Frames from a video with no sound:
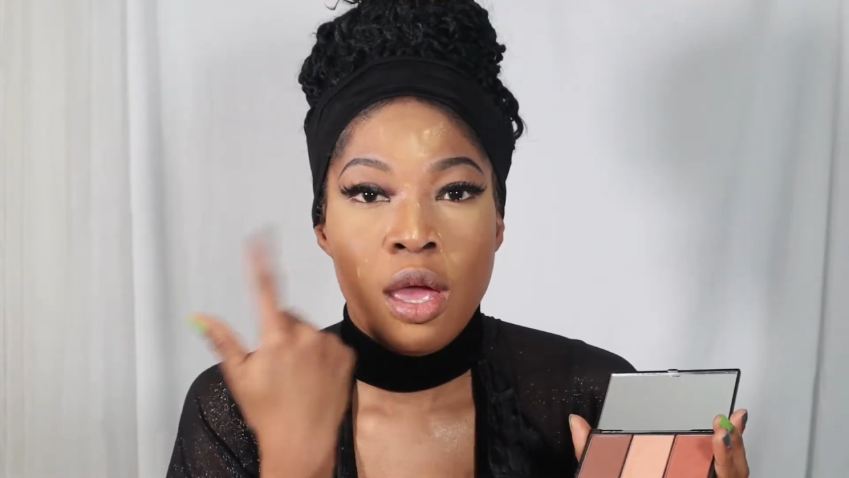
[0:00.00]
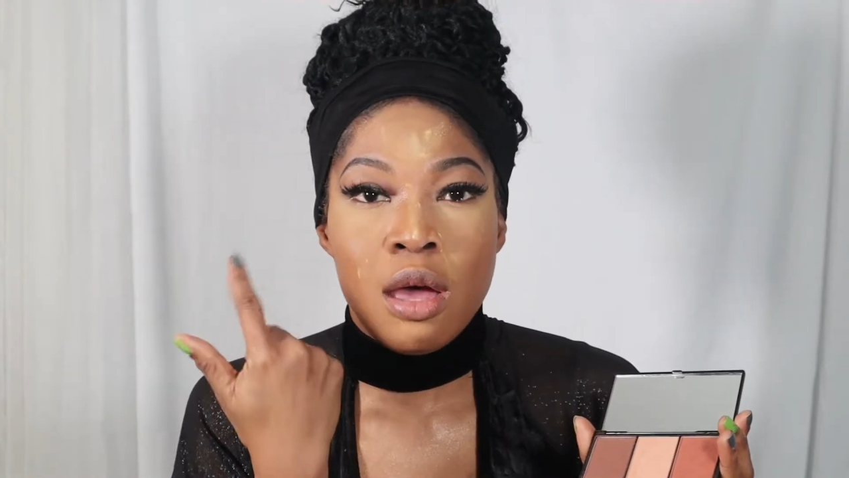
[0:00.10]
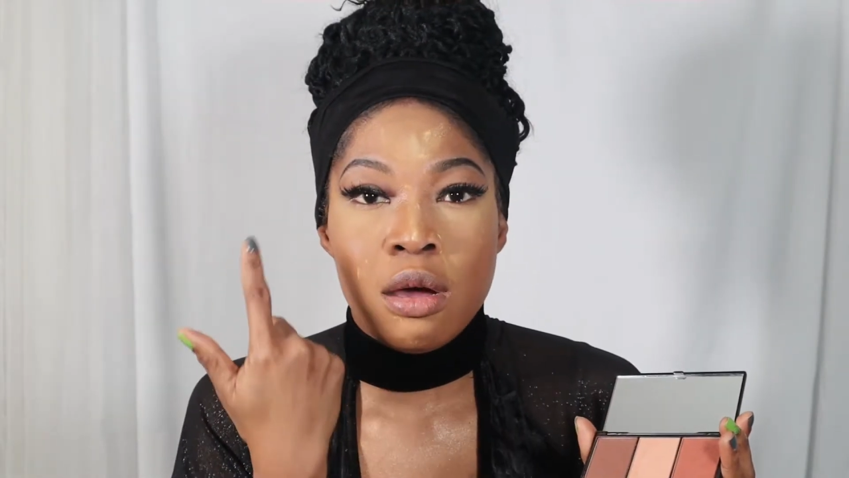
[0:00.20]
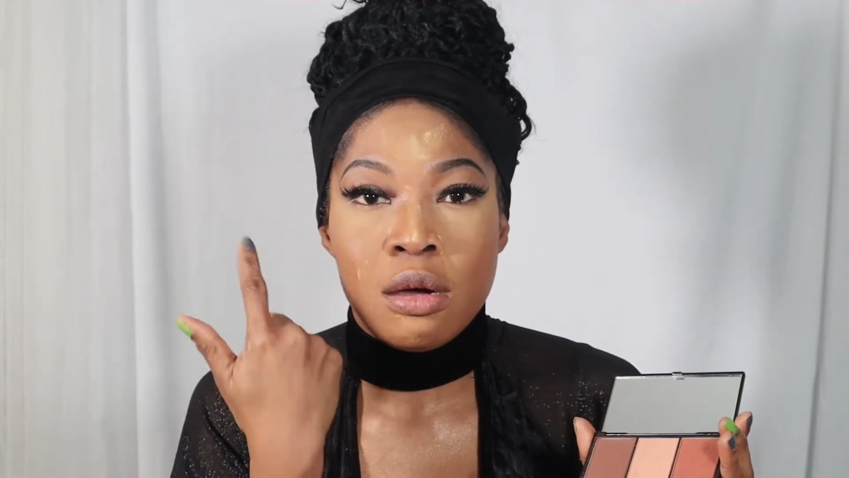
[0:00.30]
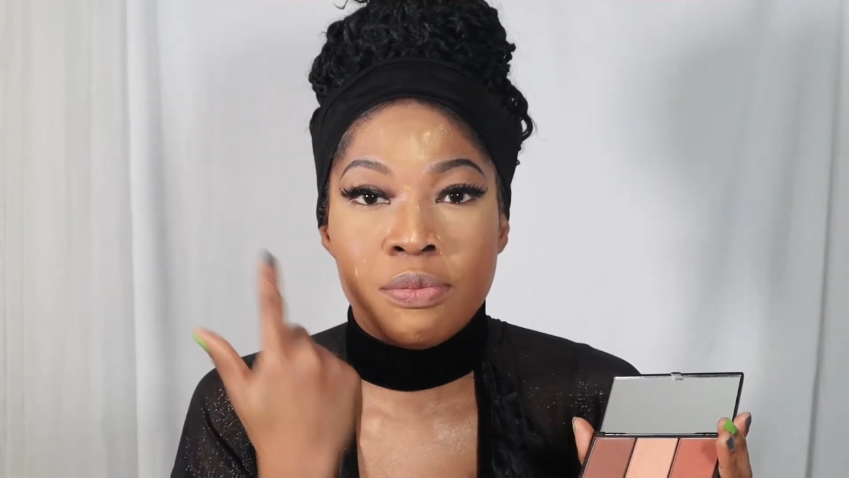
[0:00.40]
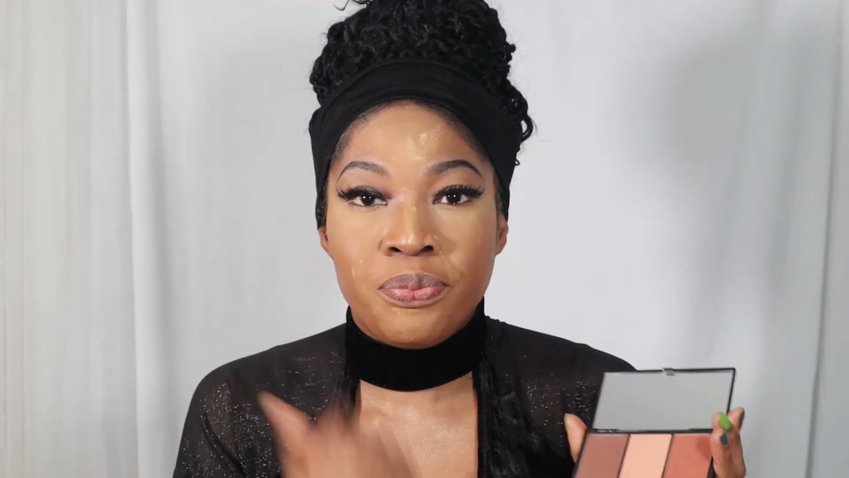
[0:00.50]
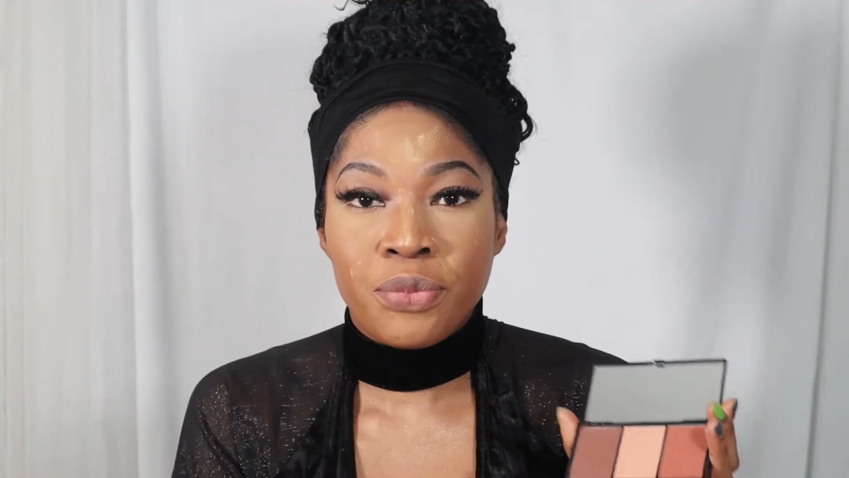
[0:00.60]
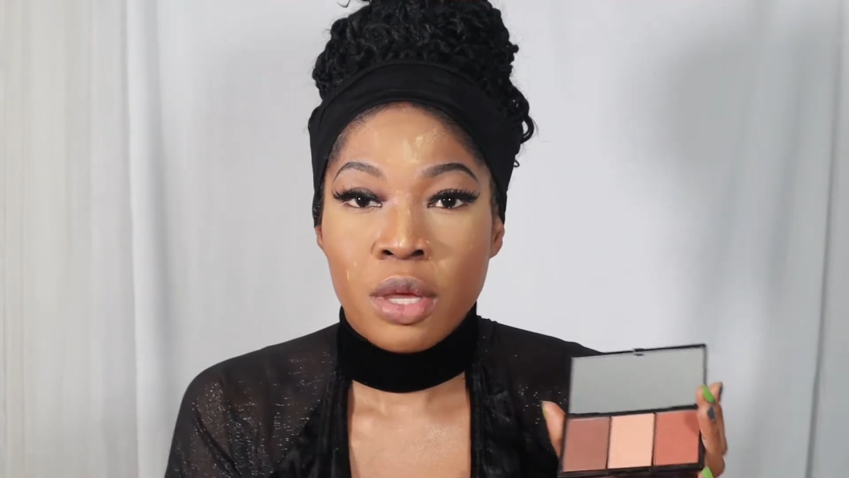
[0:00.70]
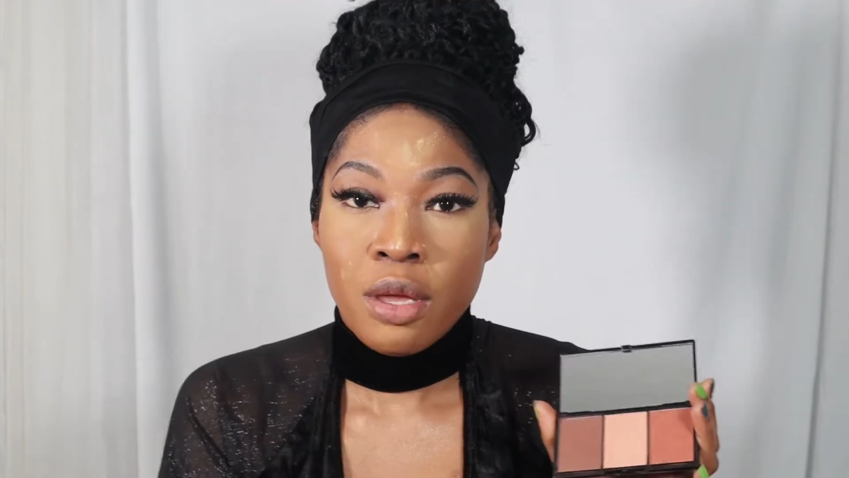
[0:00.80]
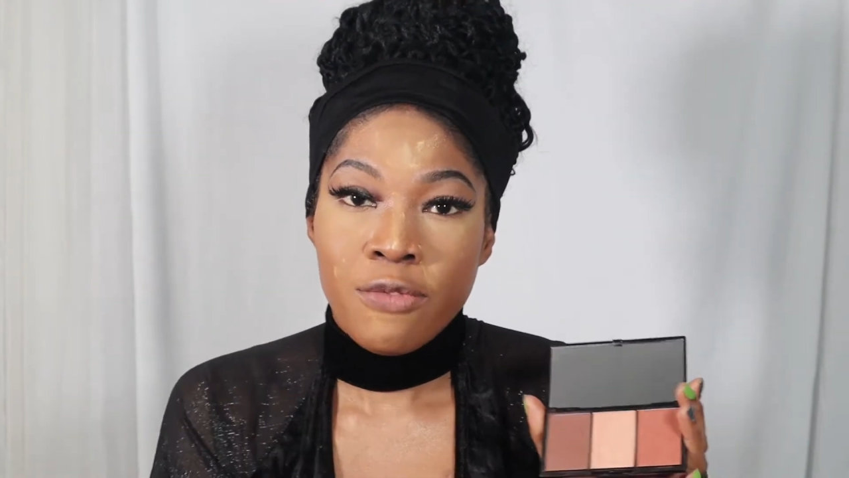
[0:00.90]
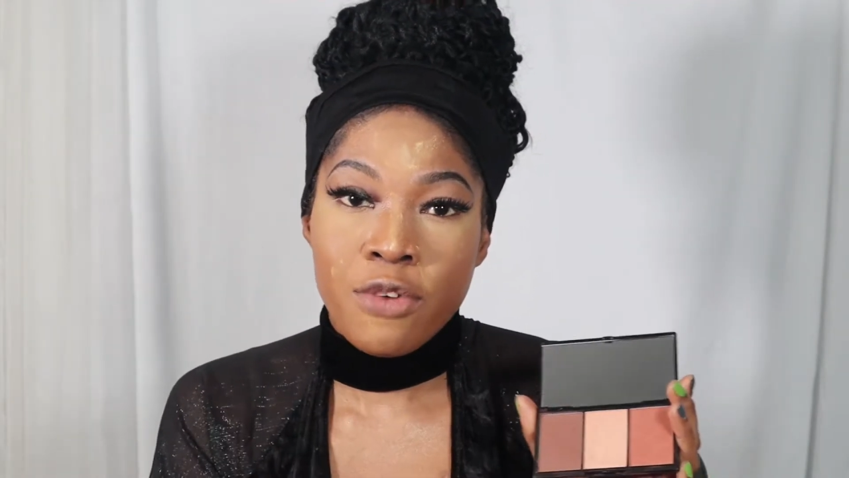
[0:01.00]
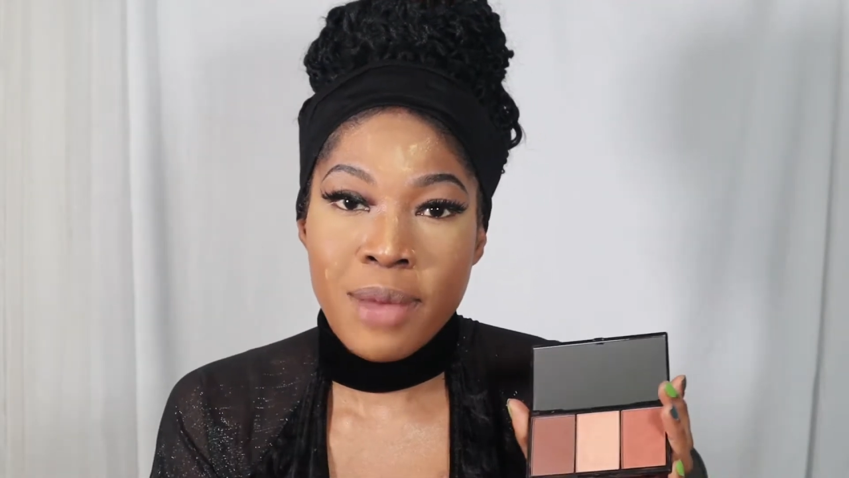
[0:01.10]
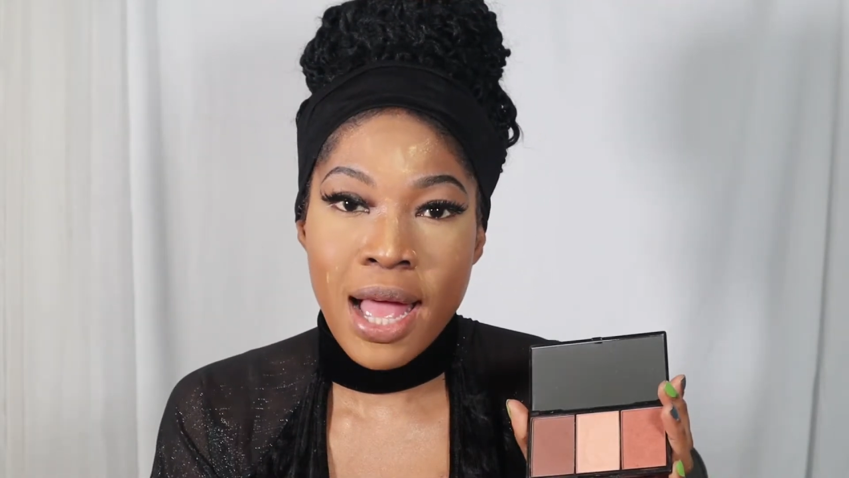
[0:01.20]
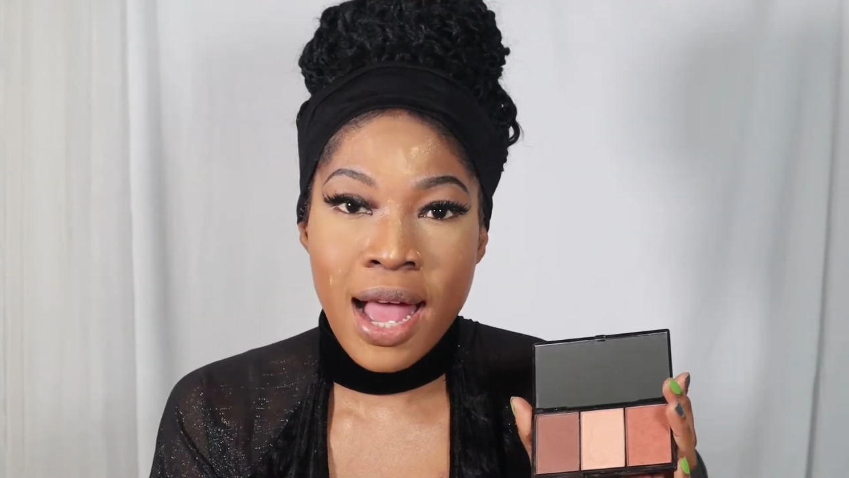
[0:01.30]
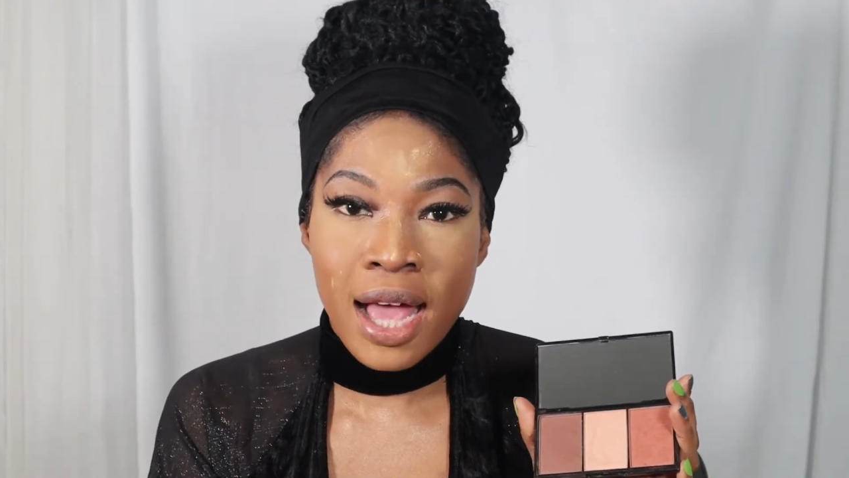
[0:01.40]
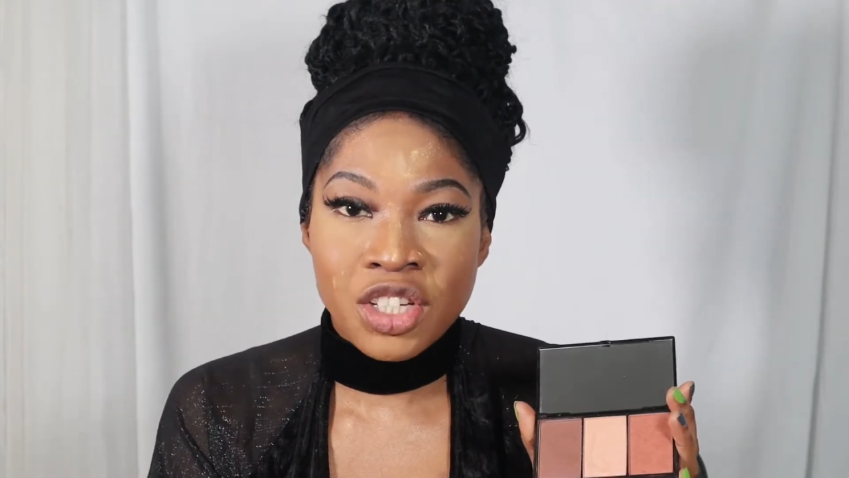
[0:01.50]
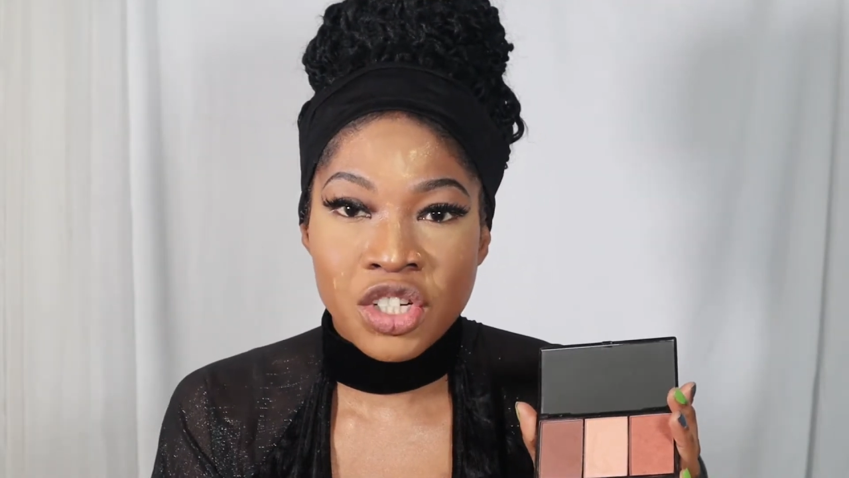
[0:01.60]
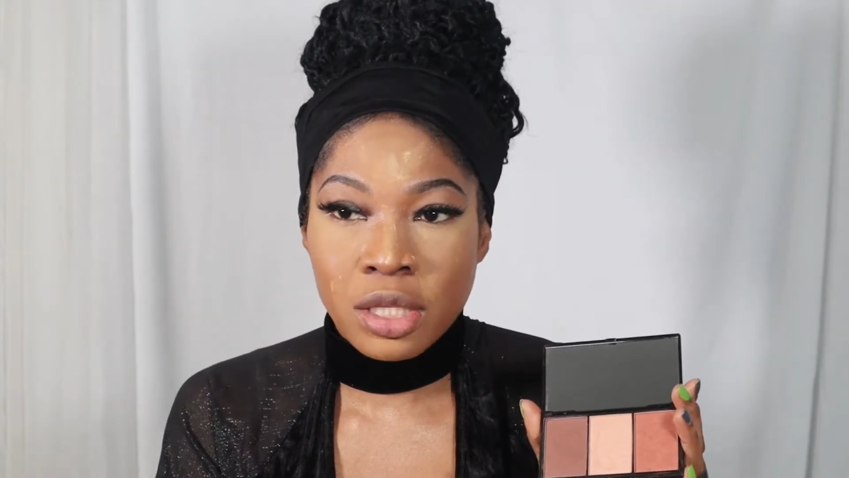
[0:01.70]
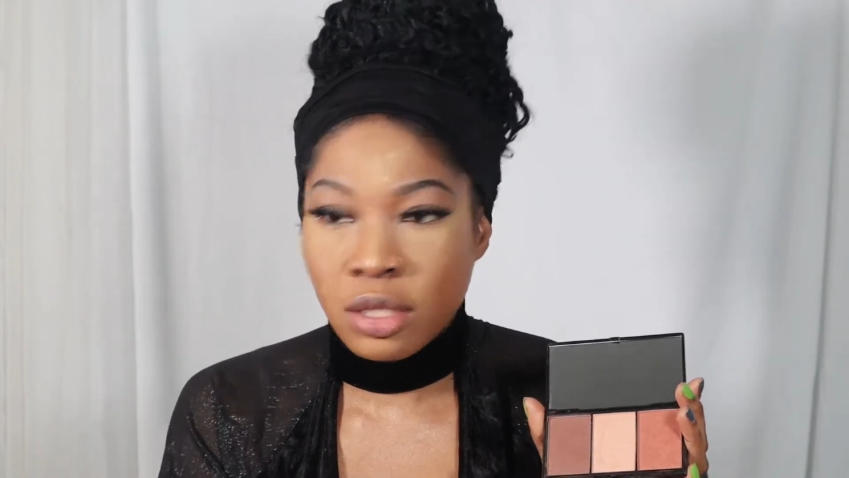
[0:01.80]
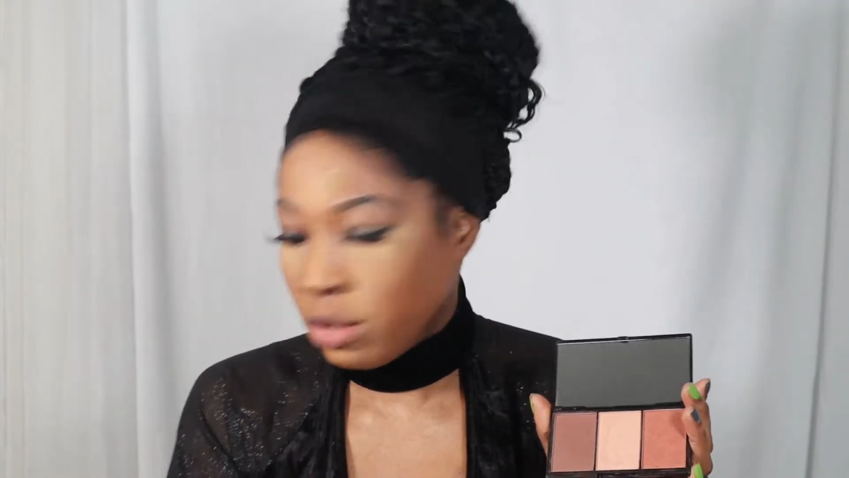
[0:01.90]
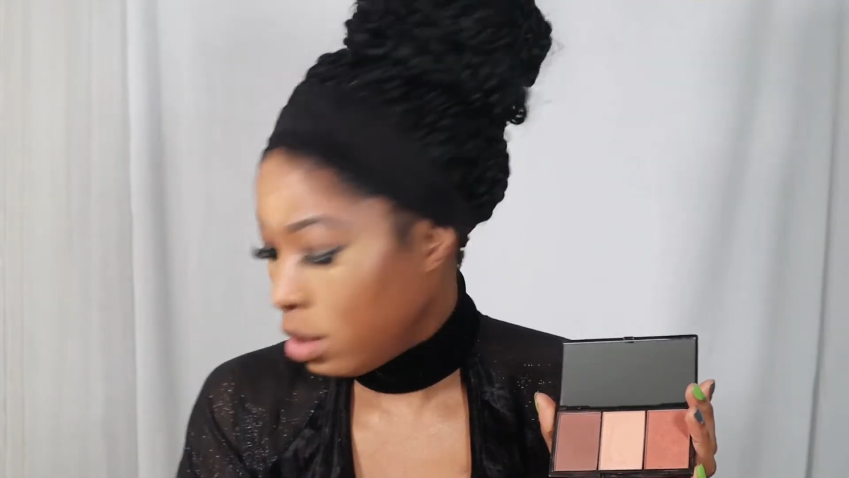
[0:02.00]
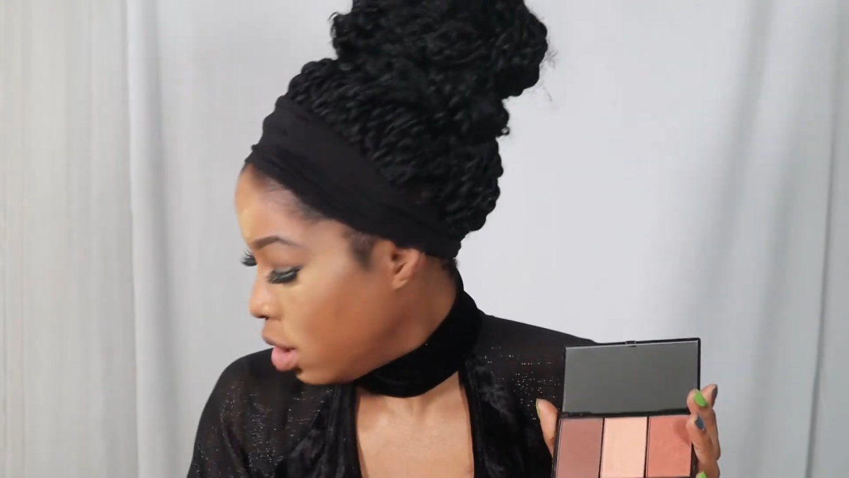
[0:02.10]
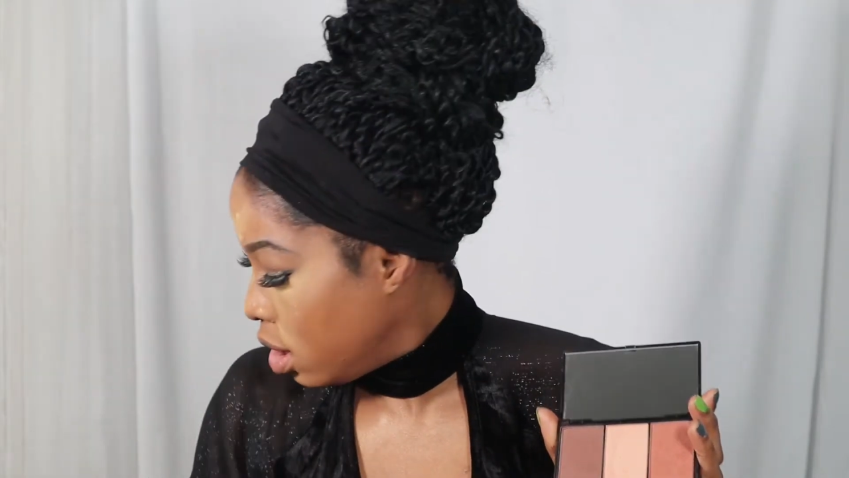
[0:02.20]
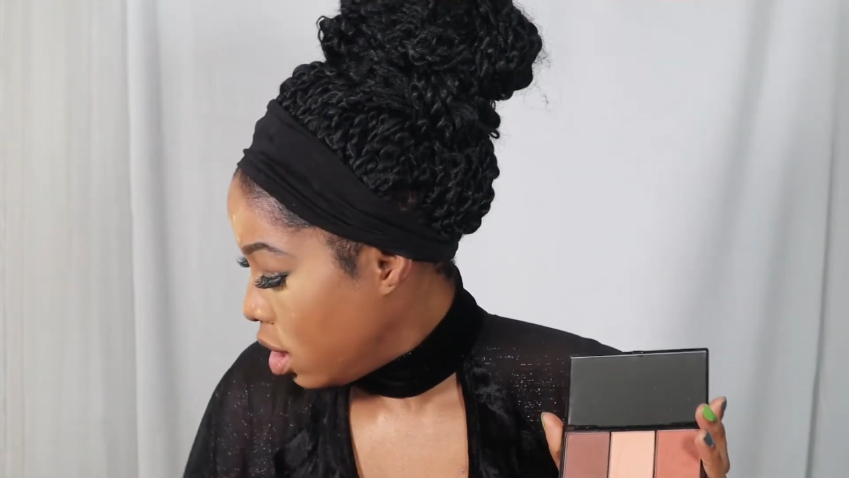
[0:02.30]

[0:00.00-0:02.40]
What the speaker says: for my eyeshadow.